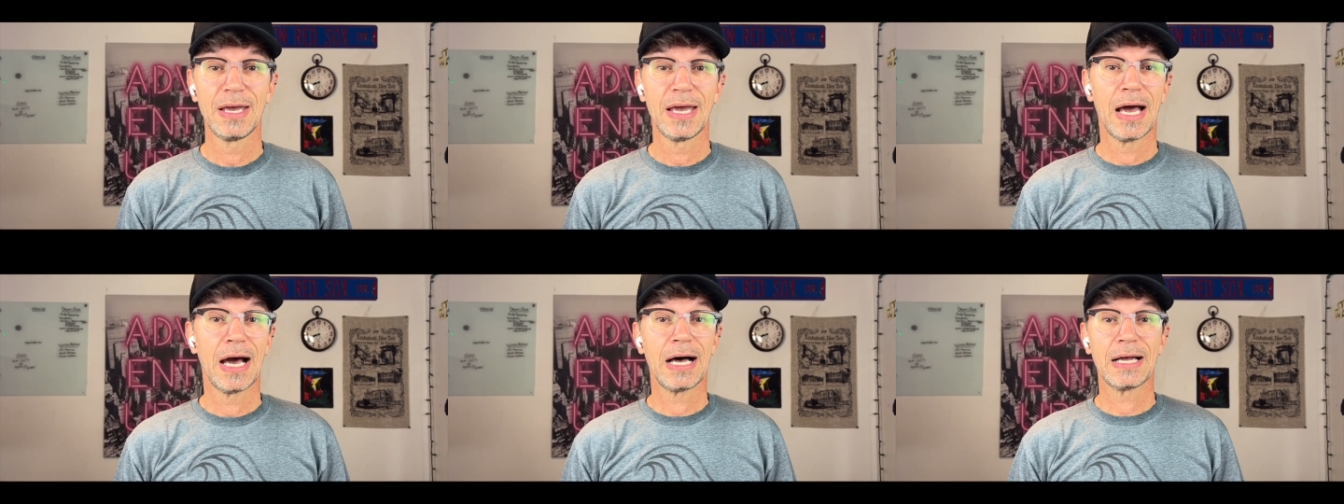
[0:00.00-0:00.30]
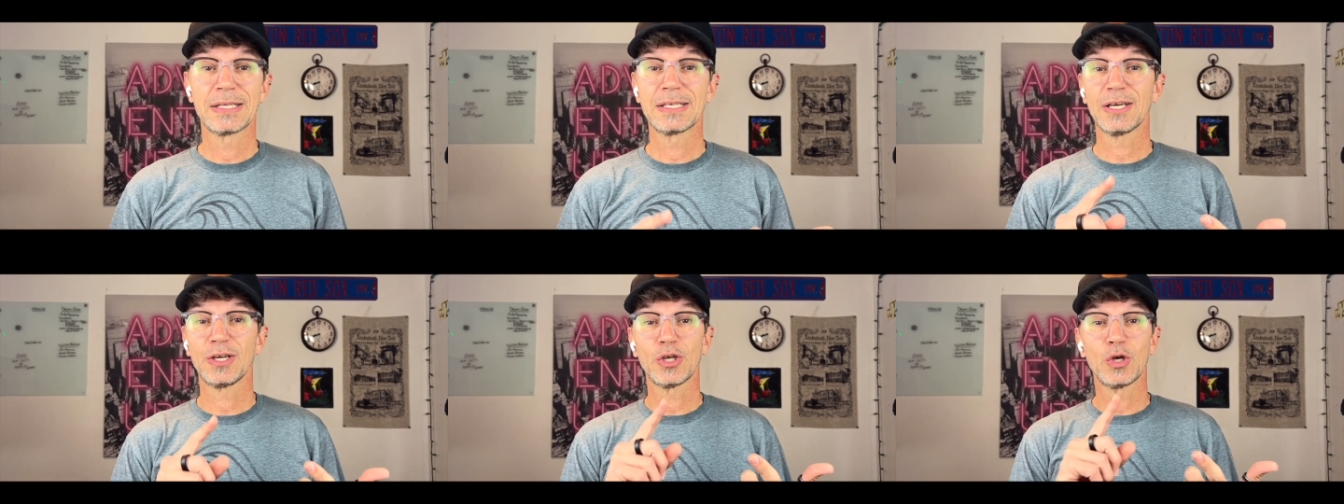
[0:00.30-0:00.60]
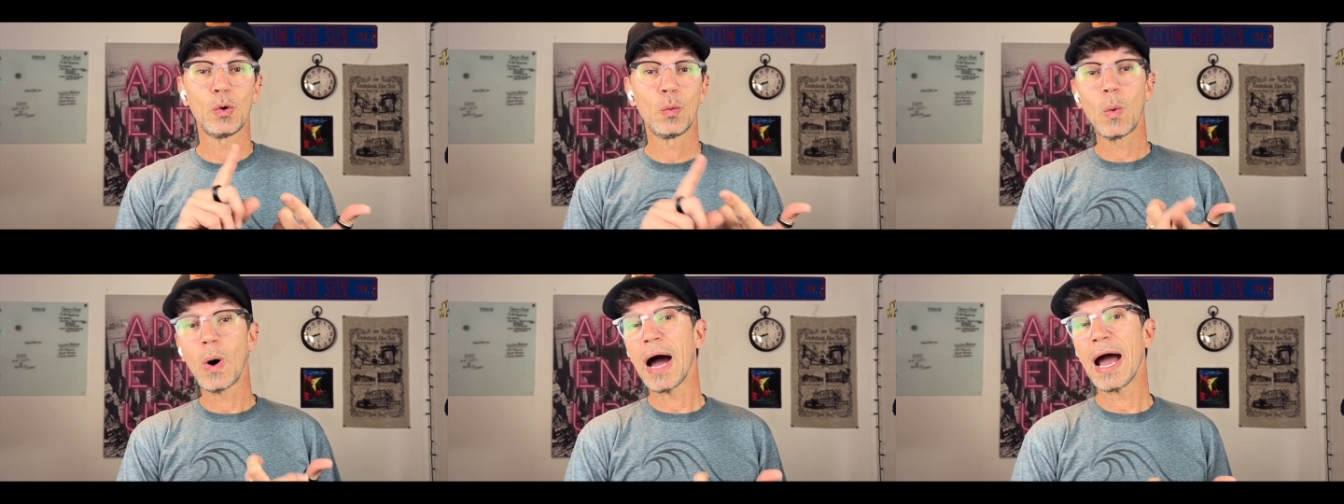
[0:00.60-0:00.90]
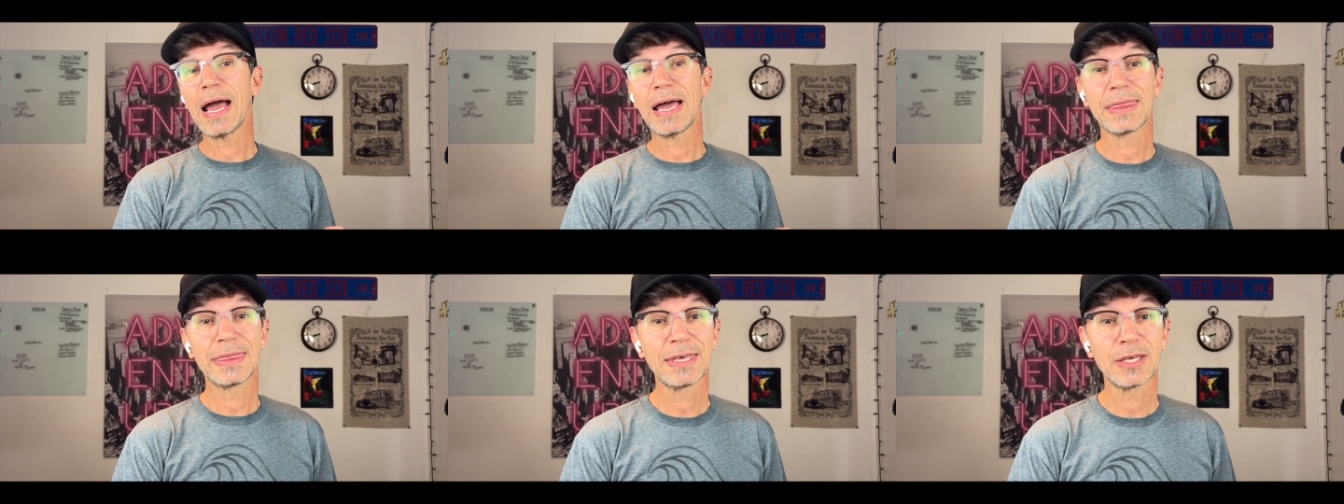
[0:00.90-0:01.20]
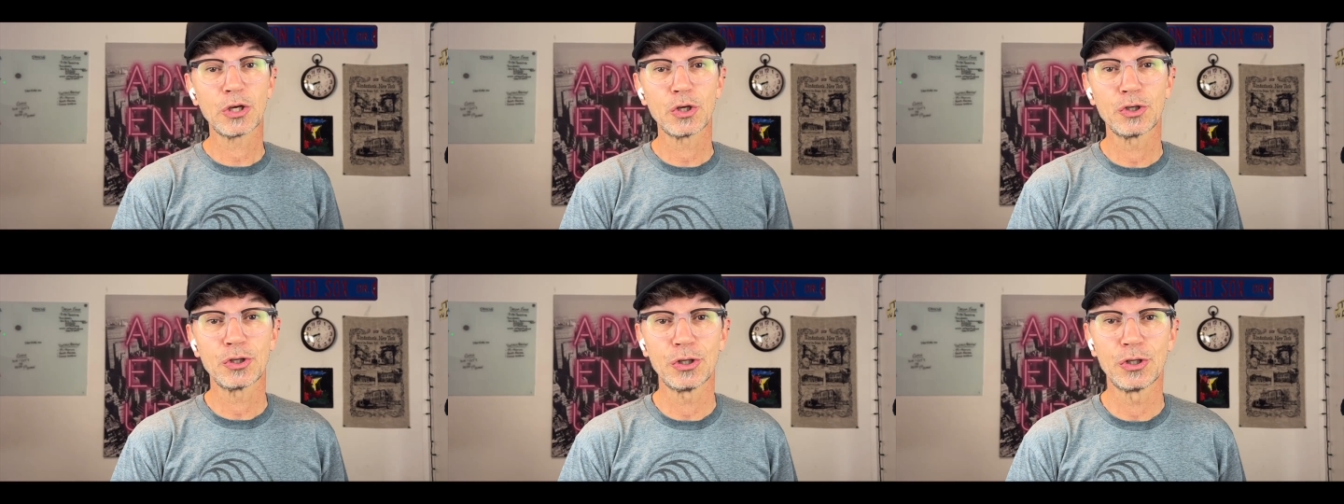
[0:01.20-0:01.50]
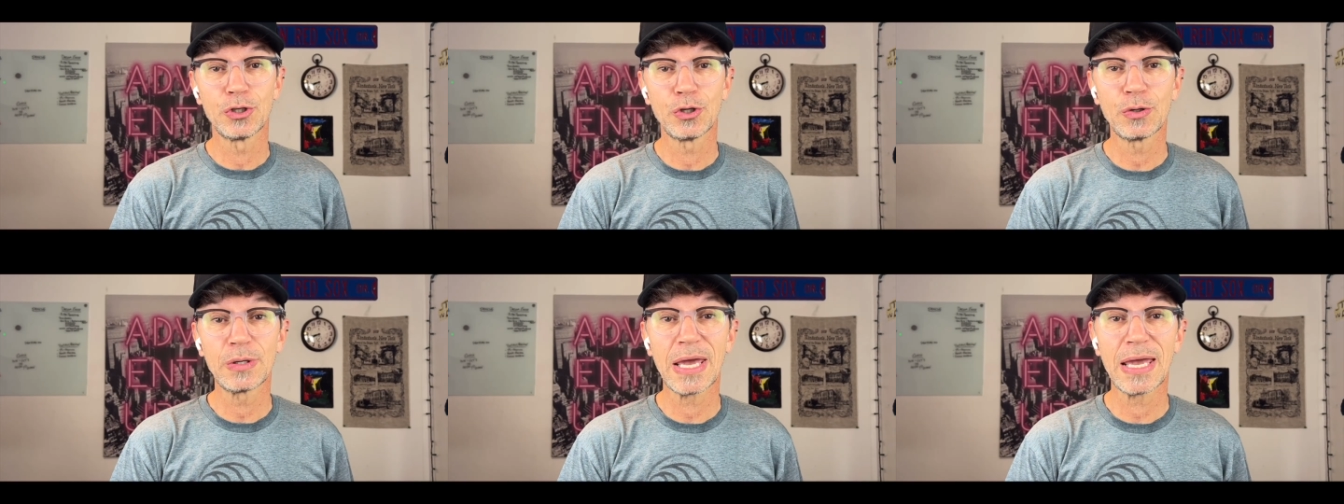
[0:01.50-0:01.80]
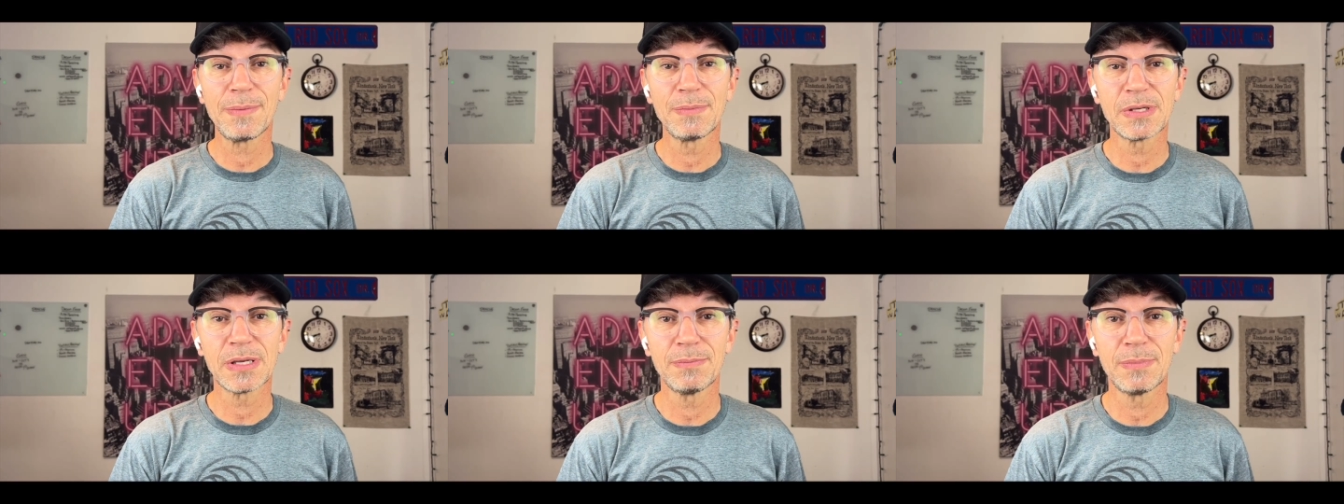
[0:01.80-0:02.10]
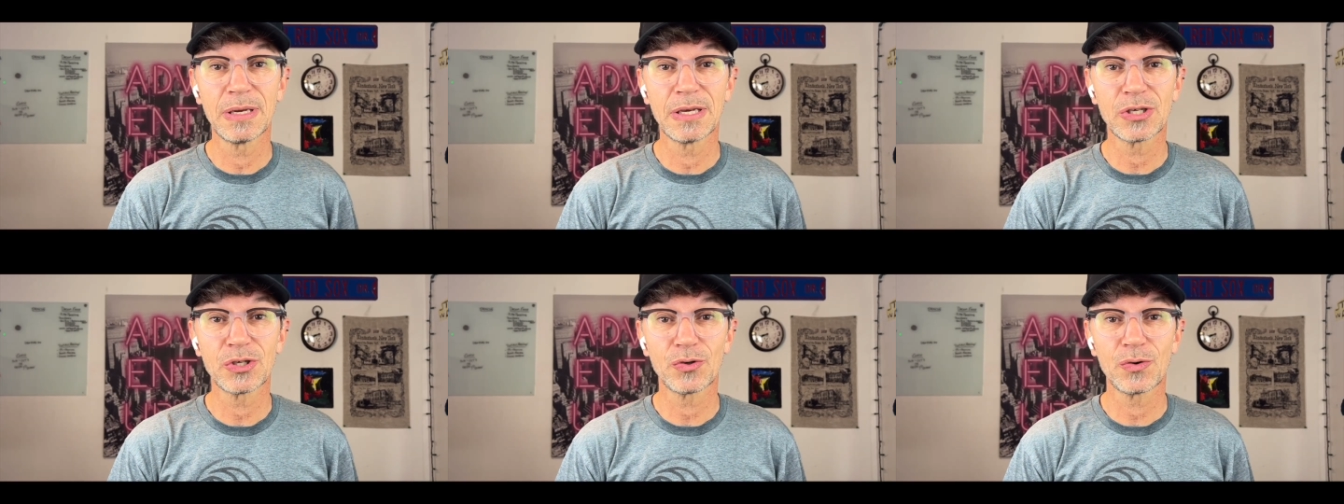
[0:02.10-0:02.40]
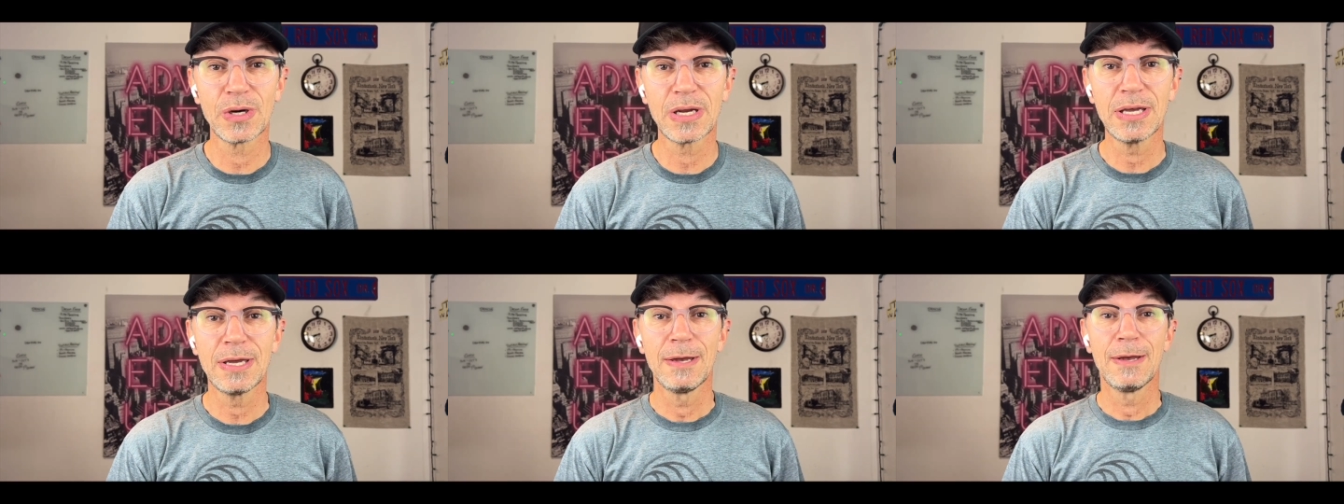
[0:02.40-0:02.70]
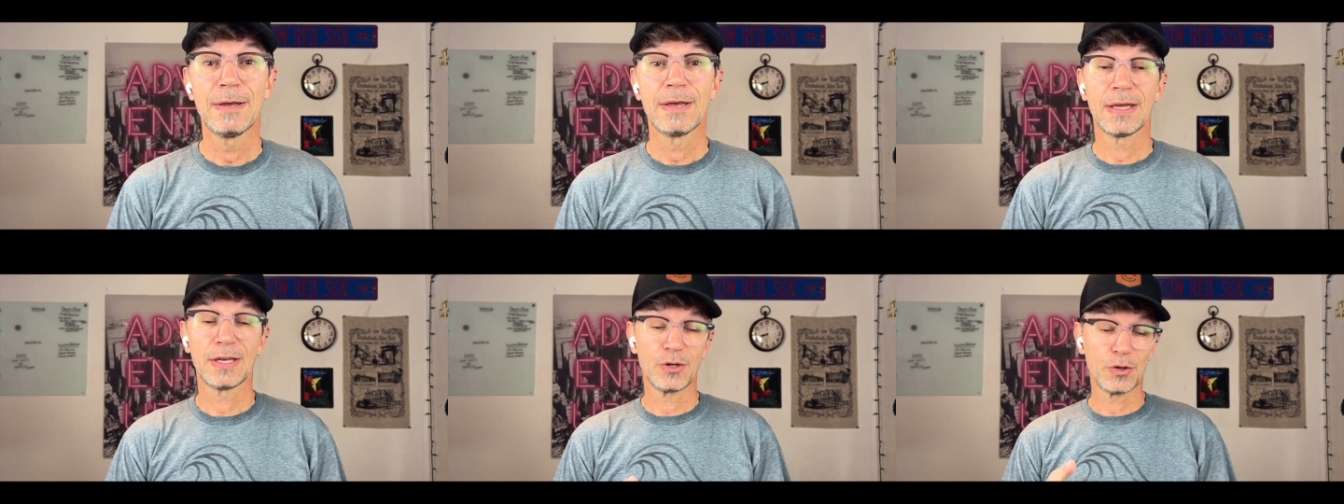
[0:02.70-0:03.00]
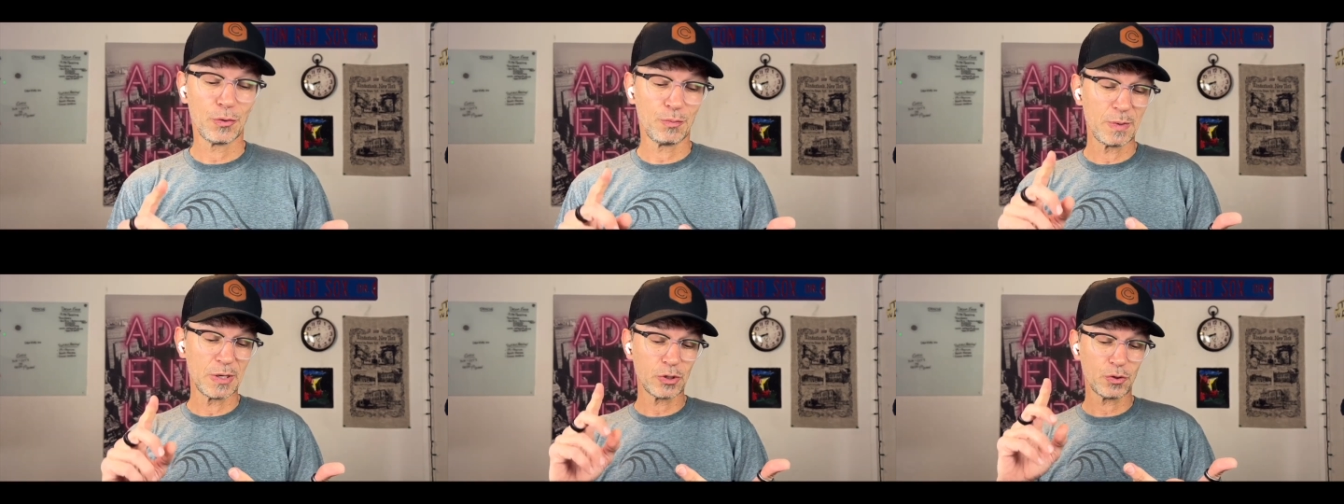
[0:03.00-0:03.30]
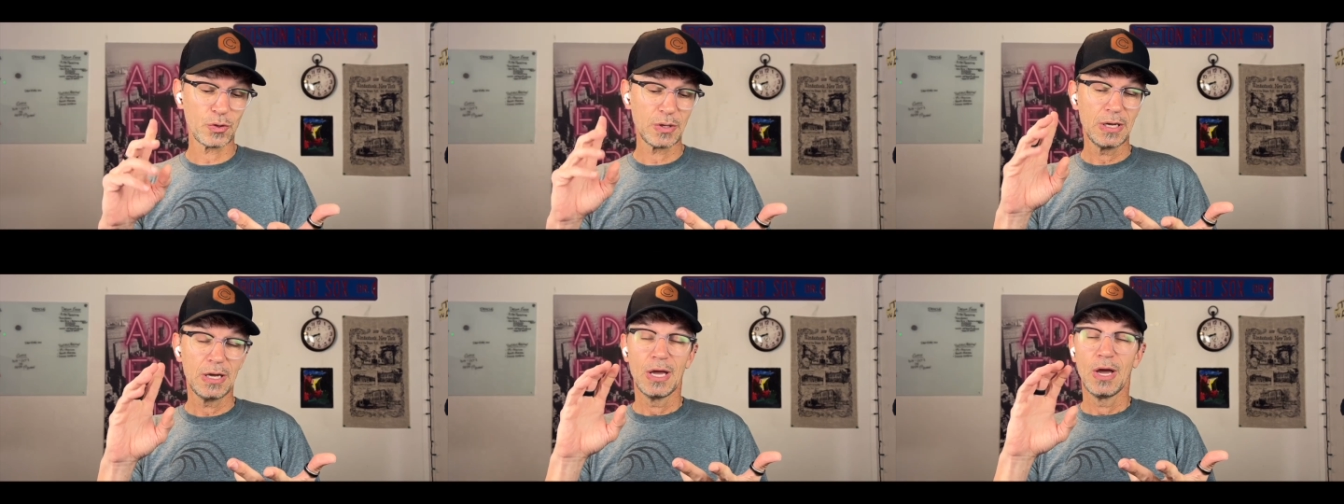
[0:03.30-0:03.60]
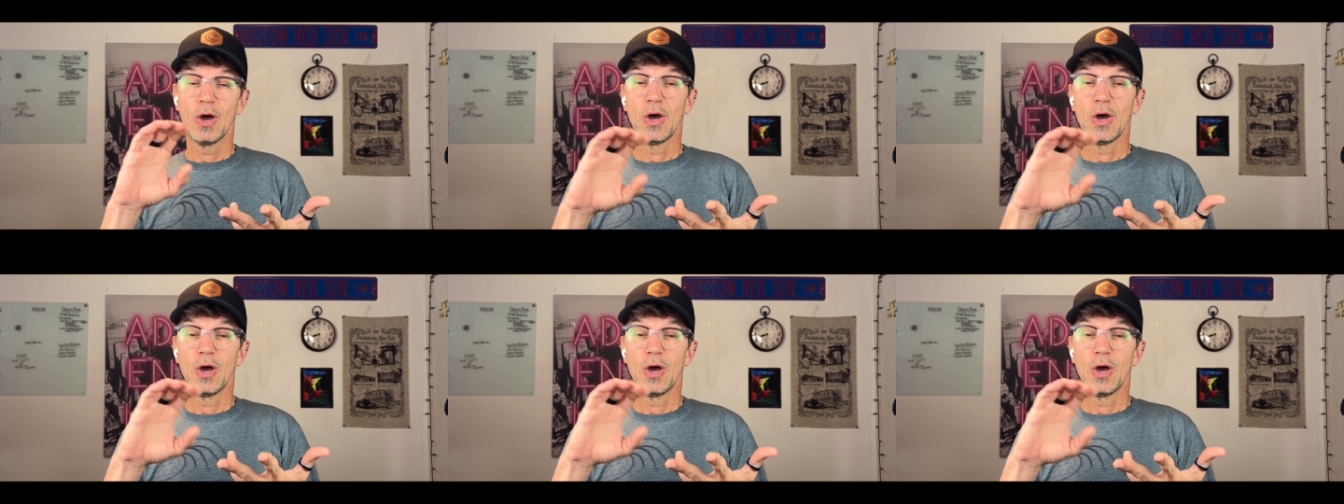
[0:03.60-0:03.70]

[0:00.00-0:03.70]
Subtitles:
I'll tell you why I think you should do games in ministry, in youth ministry.